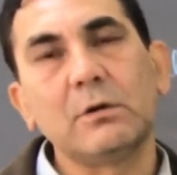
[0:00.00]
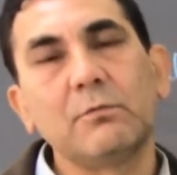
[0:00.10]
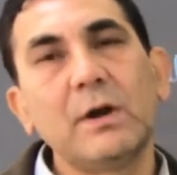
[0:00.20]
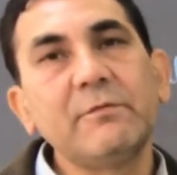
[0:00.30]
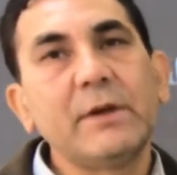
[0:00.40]

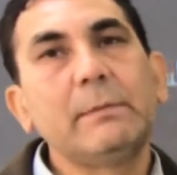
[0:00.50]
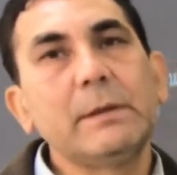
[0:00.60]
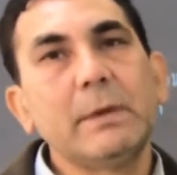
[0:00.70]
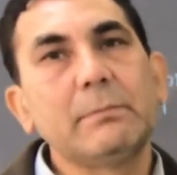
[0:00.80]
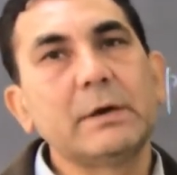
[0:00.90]
one family
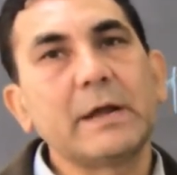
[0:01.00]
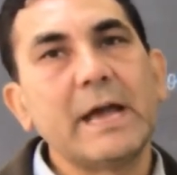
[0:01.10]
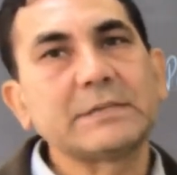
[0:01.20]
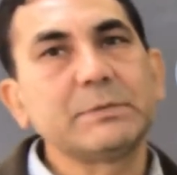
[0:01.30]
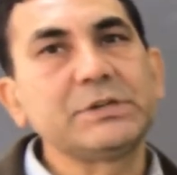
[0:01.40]
member
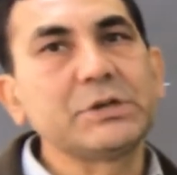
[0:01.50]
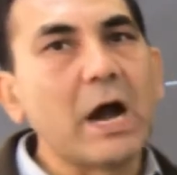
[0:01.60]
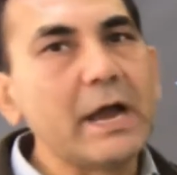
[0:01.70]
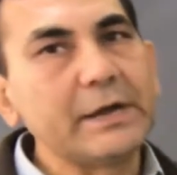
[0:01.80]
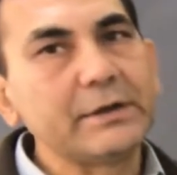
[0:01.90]
has been
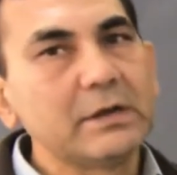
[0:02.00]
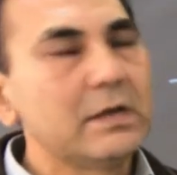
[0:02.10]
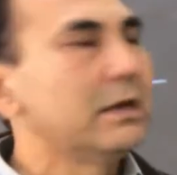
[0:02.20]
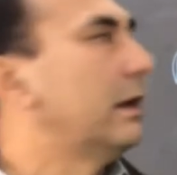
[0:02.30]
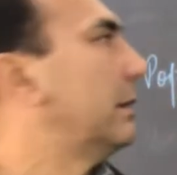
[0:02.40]
died
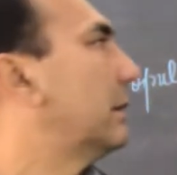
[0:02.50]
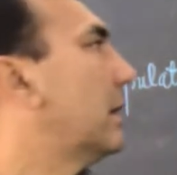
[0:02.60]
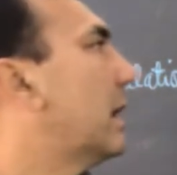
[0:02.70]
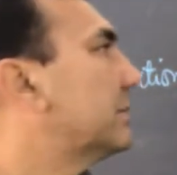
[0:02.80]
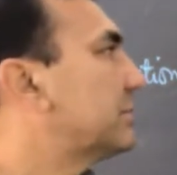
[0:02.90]
in the
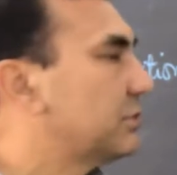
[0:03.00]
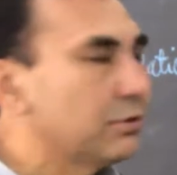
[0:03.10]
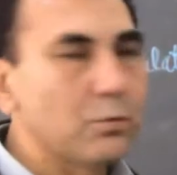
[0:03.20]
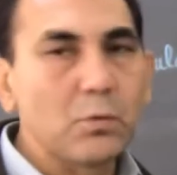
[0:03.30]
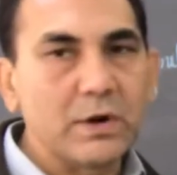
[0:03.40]
last
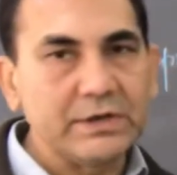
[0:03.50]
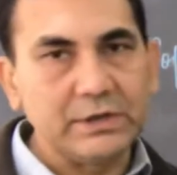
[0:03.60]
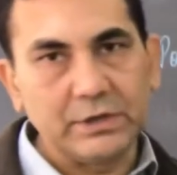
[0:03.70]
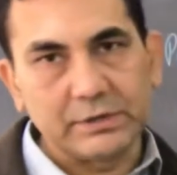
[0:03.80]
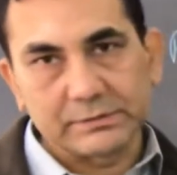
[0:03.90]
1
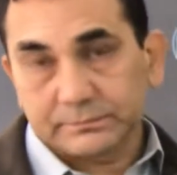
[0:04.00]
year.